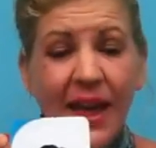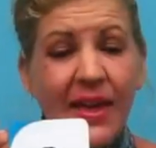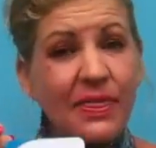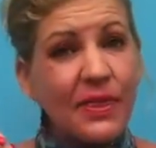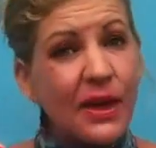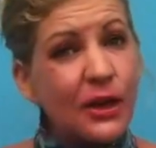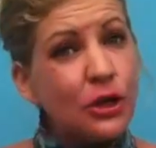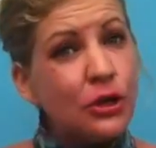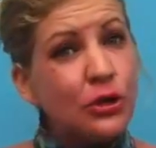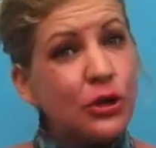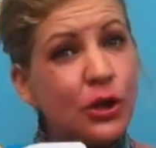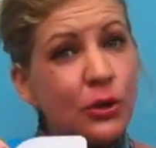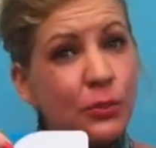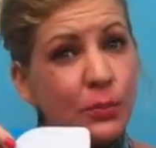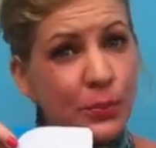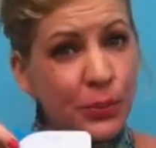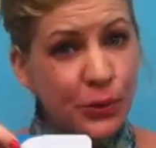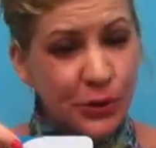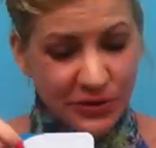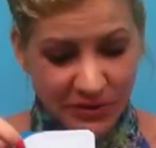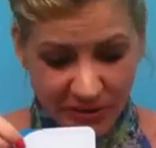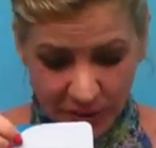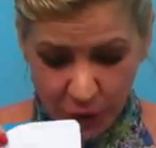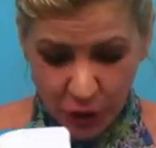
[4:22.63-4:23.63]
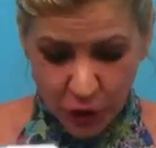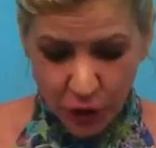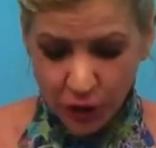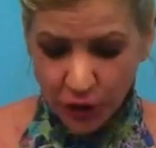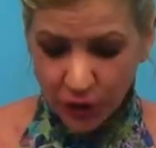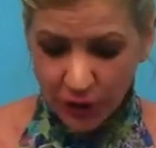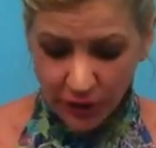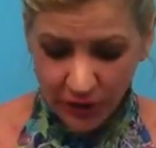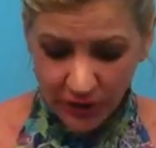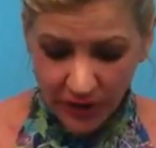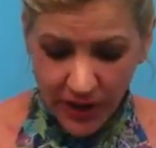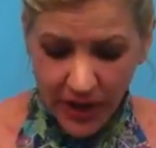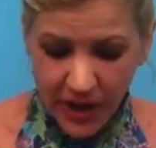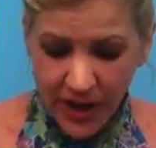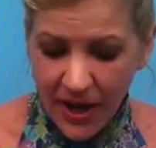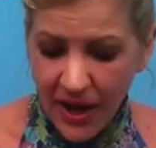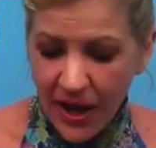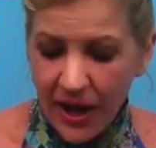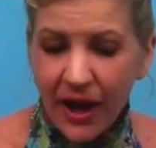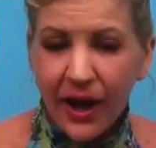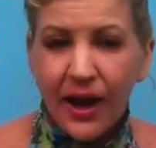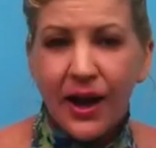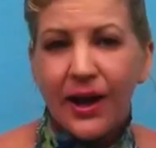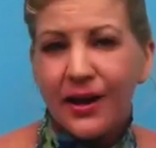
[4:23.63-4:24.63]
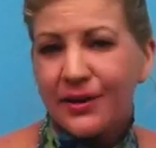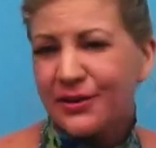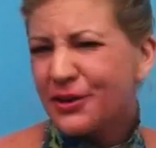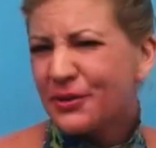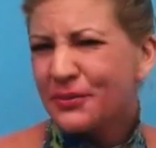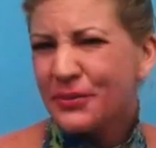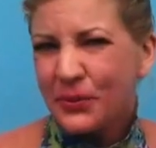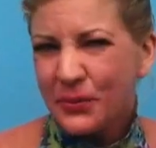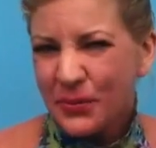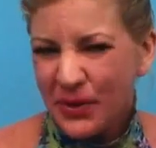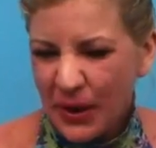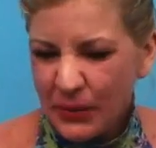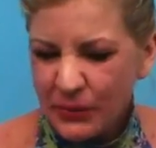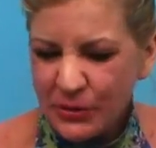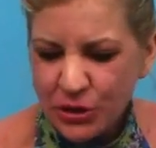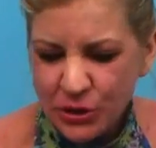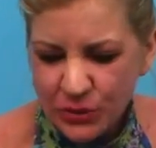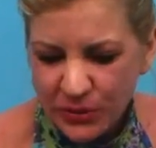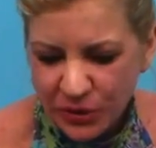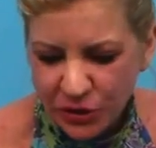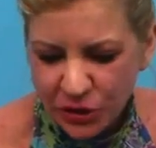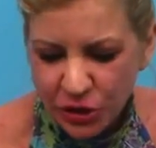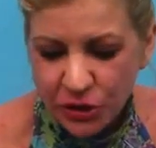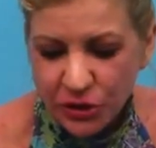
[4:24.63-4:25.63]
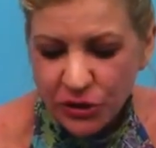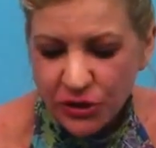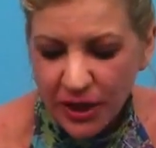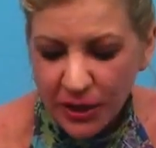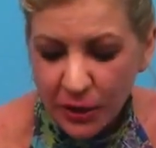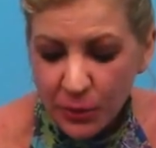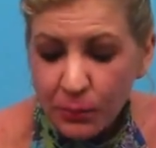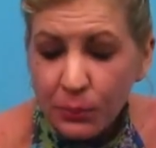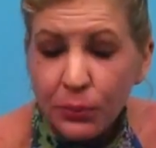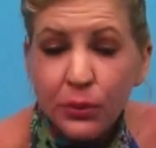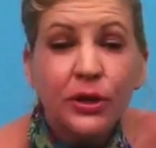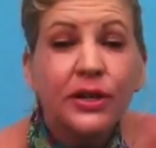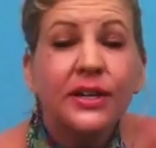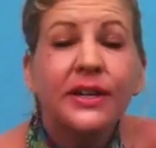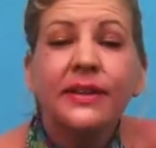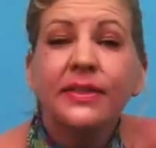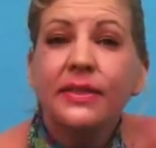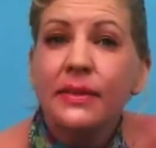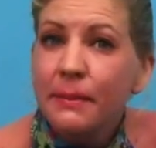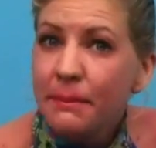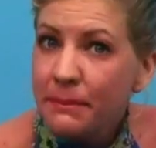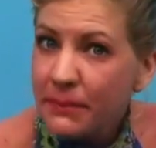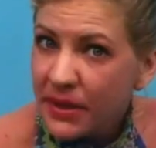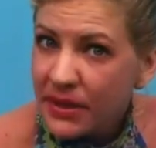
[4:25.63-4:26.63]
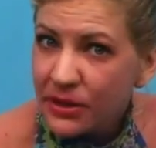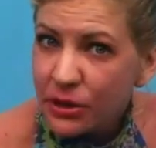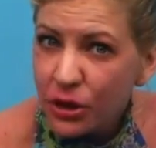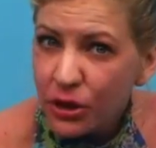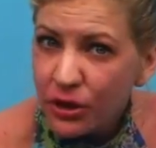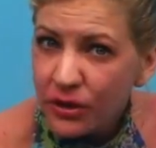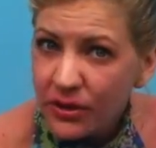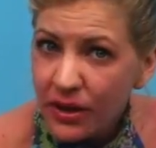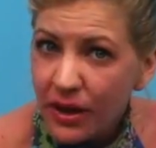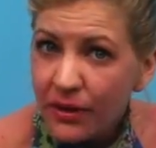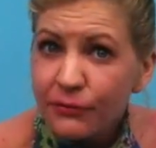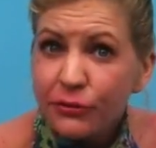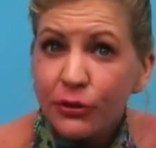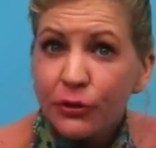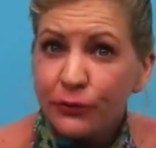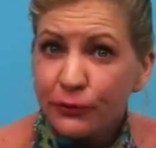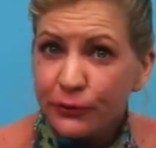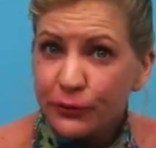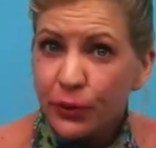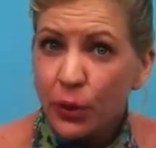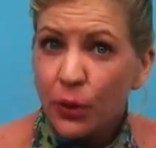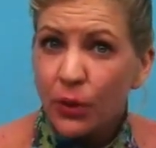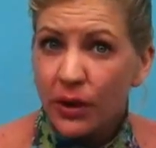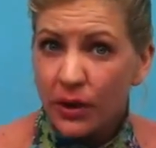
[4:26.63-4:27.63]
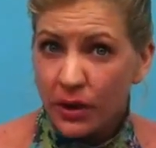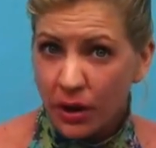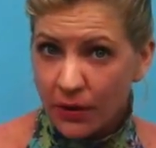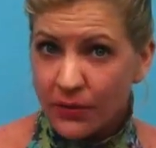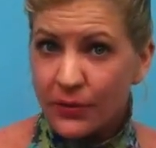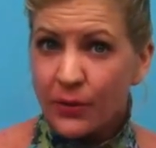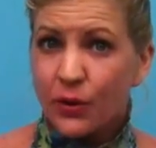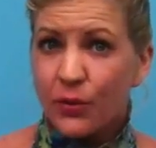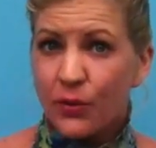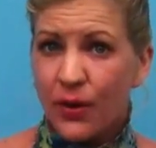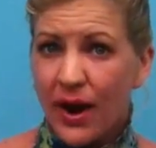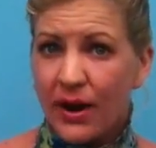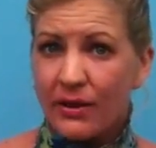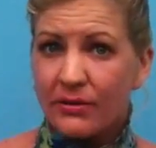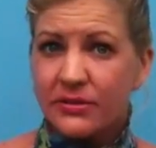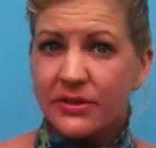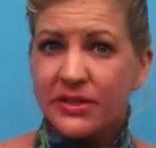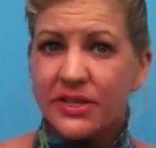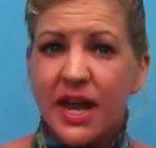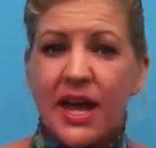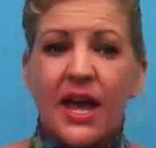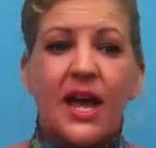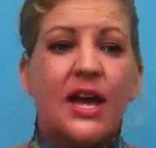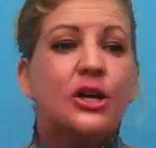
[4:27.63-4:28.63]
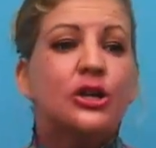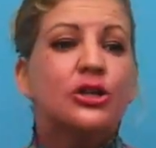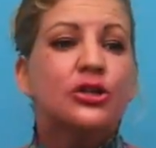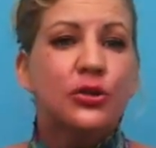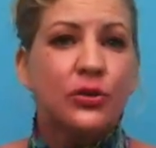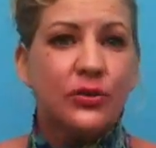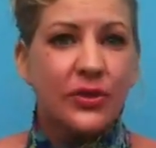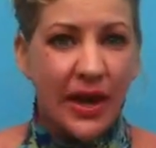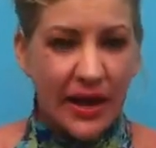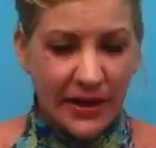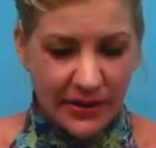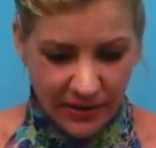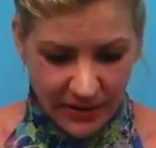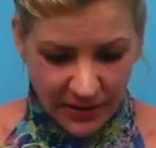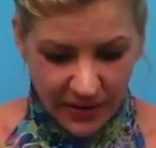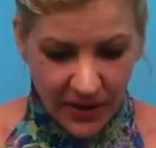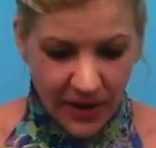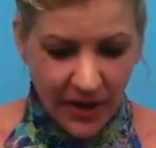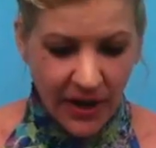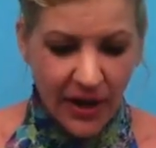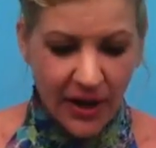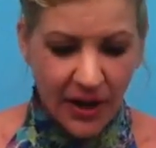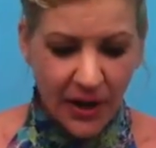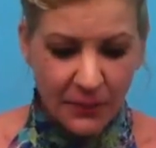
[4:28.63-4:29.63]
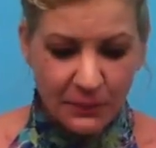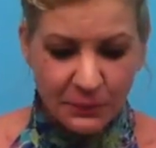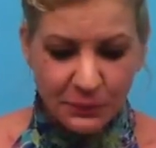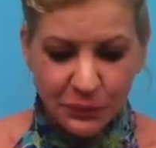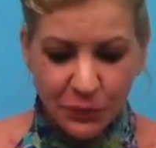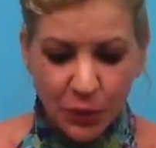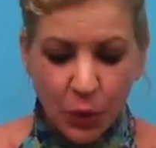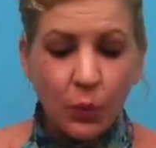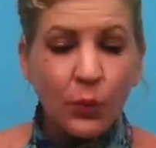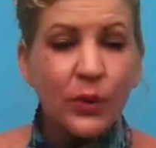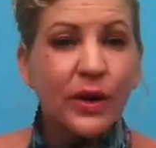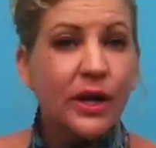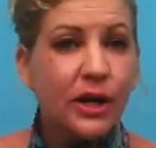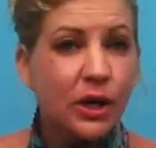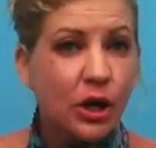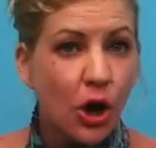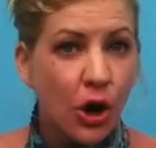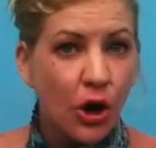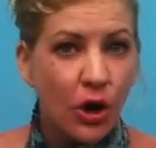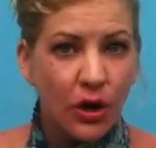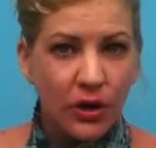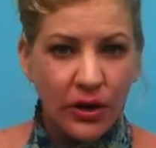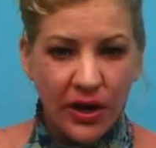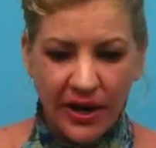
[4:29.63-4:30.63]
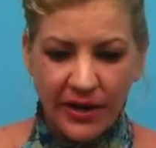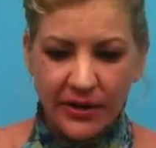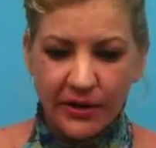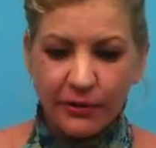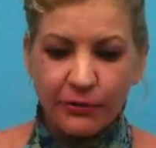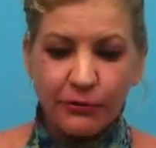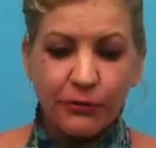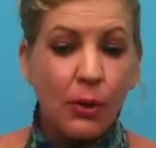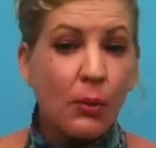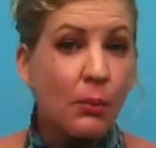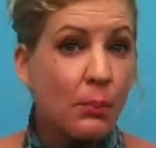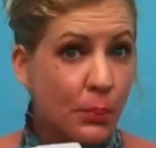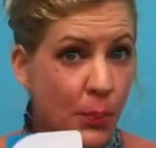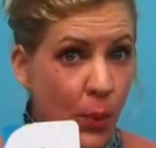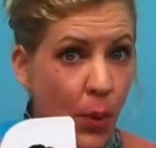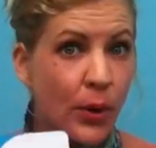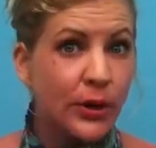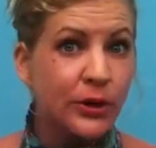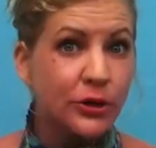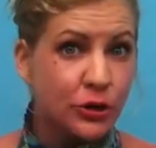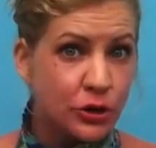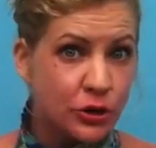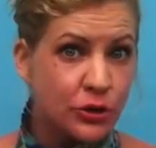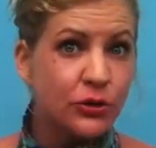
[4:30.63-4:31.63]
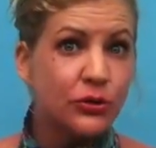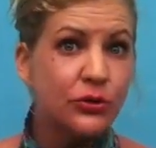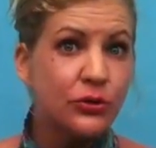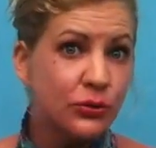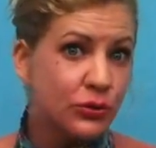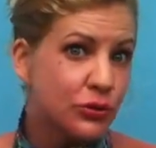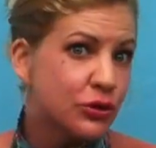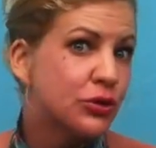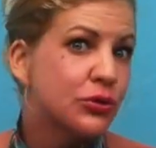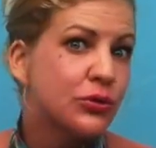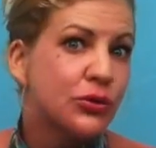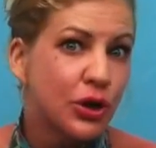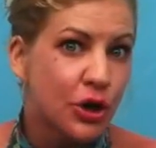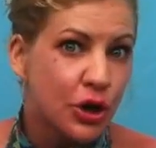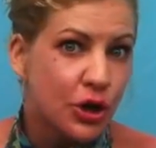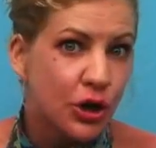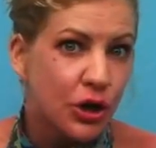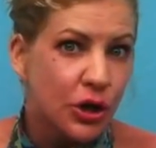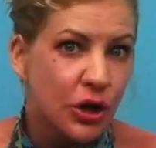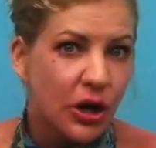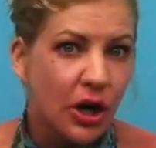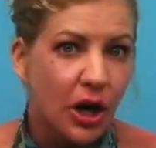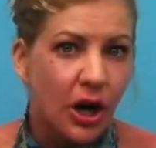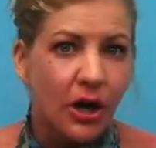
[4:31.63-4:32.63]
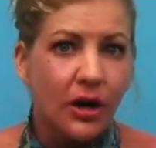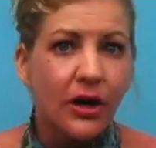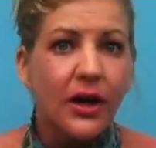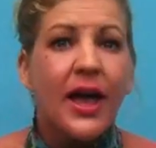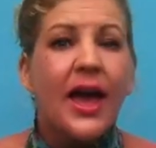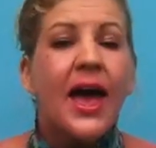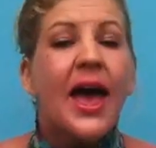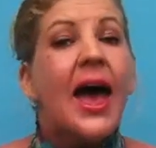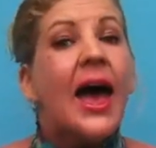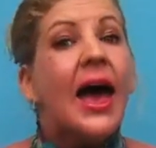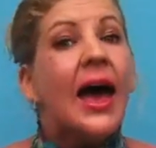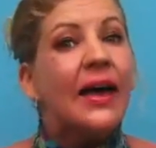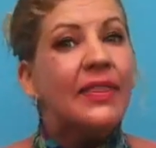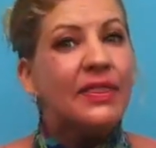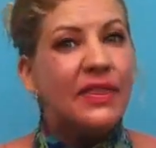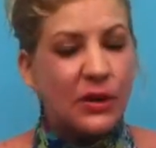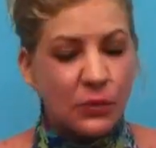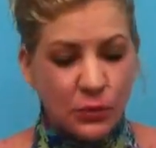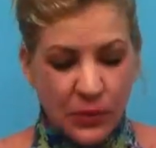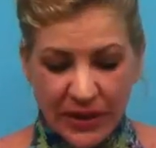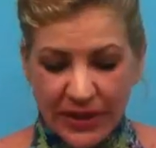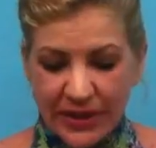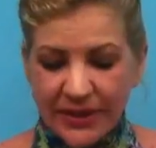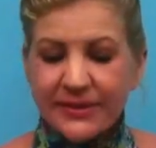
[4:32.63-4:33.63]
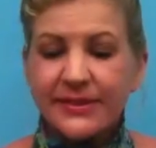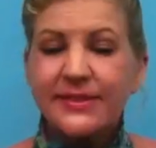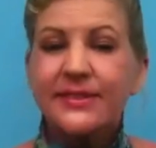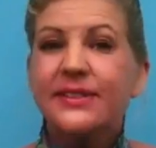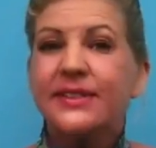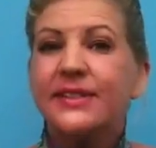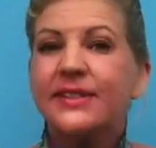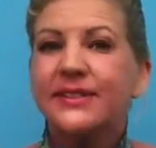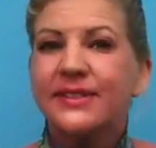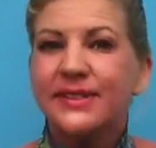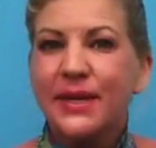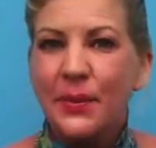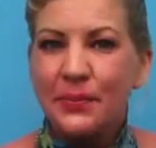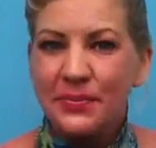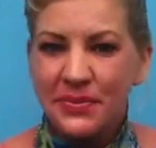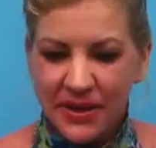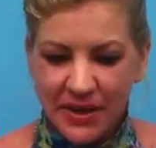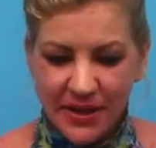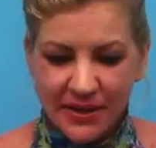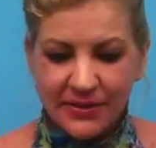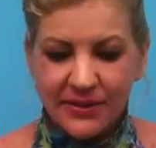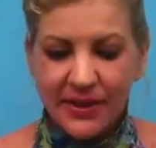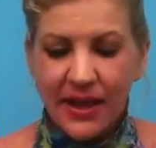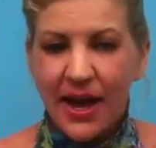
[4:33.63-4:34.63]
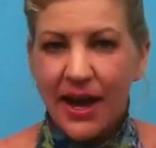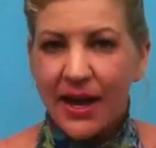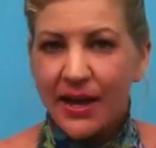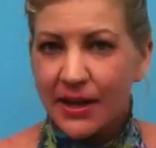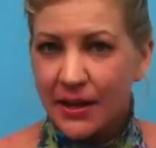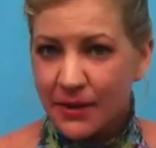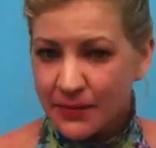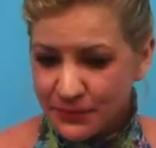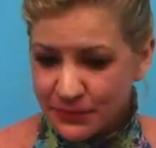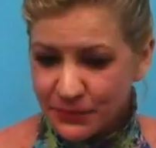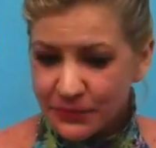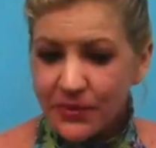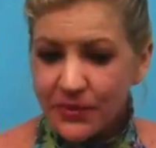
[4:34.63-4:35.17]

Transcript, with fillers: And then you can put the girl uh, normally what I would do is just kind of put it in the middle of the floor on the ground so that um, we can all kind of point to, to the girl and then we can sing something like